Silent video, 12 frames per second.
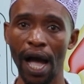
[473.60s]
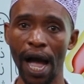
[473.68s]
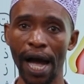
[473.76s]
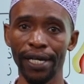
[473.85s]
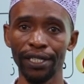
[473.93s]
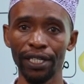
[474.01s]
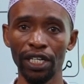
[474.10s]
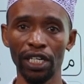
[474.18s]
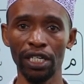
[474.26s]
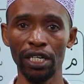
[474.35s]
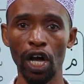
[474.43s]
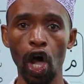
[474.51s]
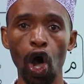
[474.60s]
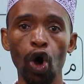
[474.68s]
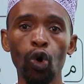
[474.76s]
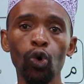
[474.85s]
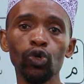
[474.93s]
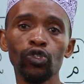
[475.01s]
And in
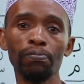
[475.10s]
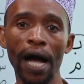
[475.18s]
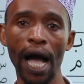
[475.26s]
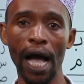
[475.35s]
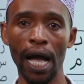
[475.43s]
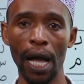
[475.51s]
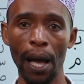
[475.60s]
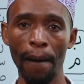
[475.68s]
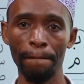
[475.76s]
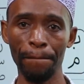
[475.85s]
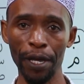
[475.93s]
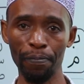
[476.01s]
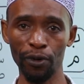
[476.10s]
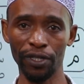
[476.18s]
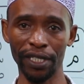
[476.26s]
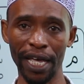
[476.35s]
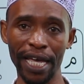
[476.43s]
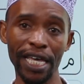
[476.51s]
khutbah, people
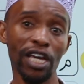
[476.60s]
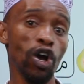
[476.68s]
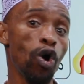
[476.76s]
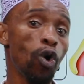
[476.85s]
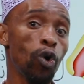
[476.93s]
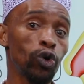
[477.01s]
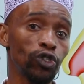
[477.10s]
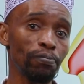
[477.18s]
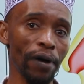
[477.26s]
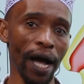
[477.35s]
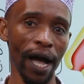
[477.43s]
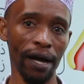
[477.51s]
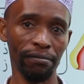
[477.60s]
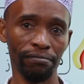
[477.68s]
say khutbah.